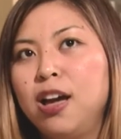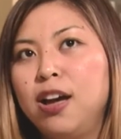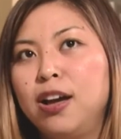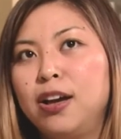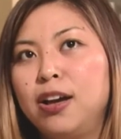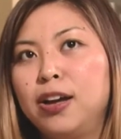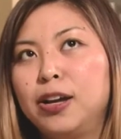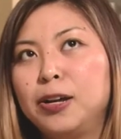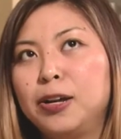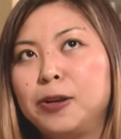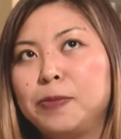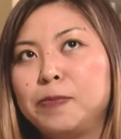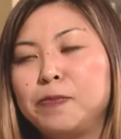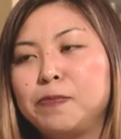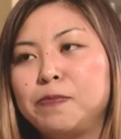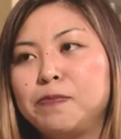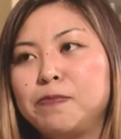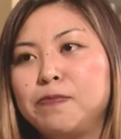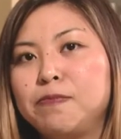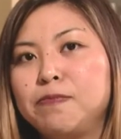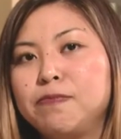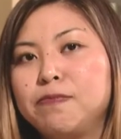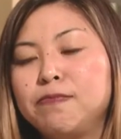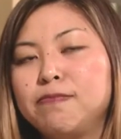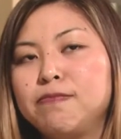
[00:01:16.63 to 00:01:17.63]

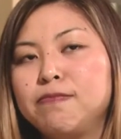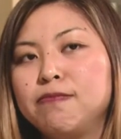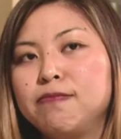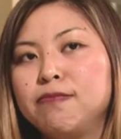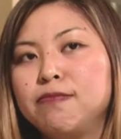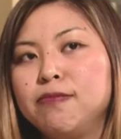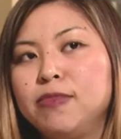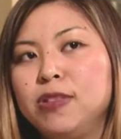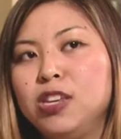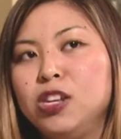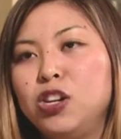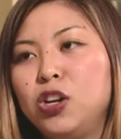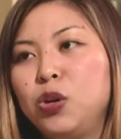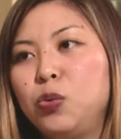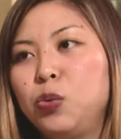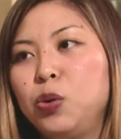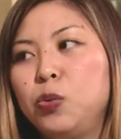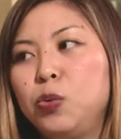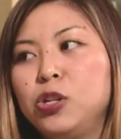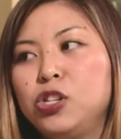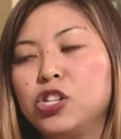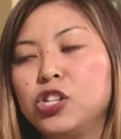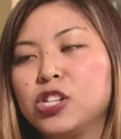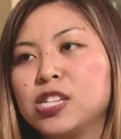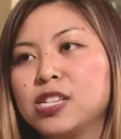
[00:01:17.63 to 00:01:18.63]
Um, you know, we
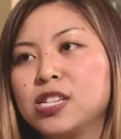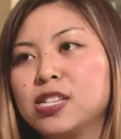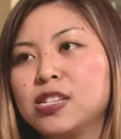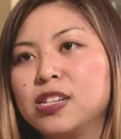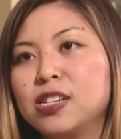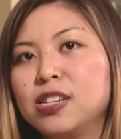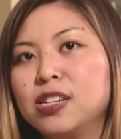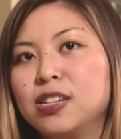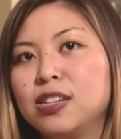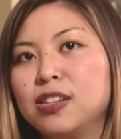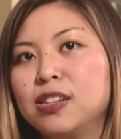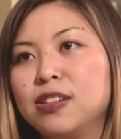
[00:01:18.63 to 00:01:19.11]
would just